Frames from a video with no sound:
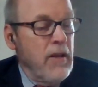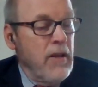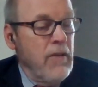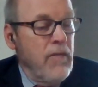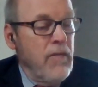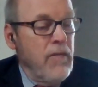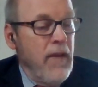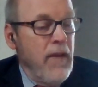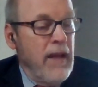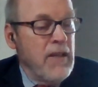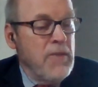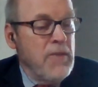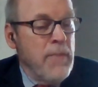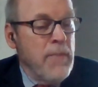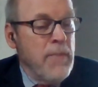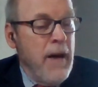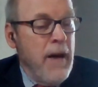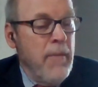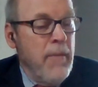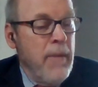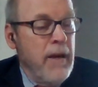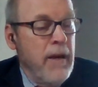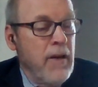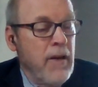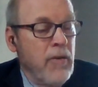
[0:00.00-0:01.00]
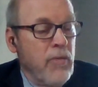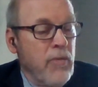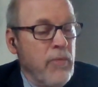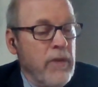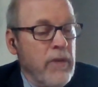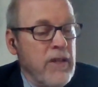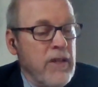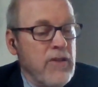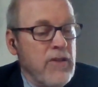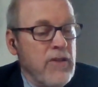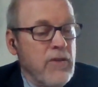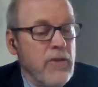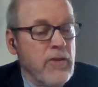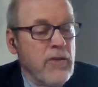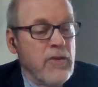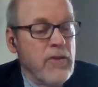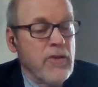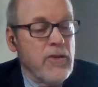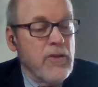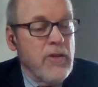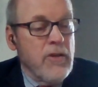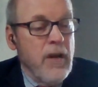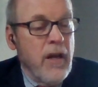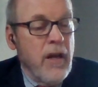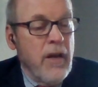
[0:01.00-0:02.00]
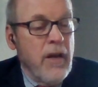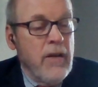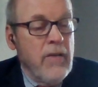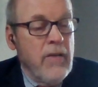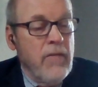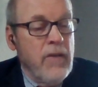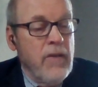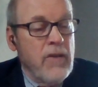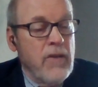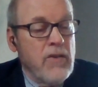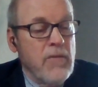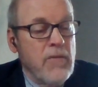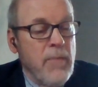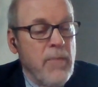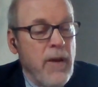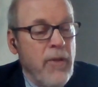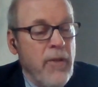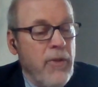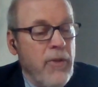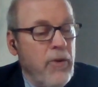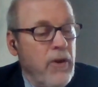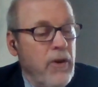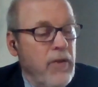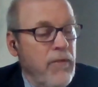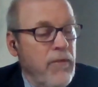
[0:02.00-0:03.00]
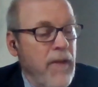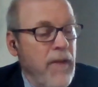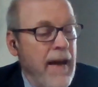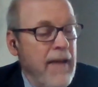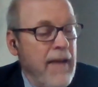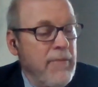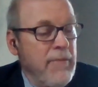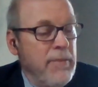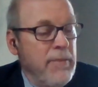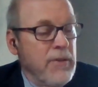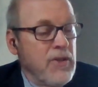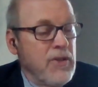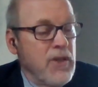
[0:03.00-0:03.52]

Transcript: the Advanced Biomedical Research Division by 35%,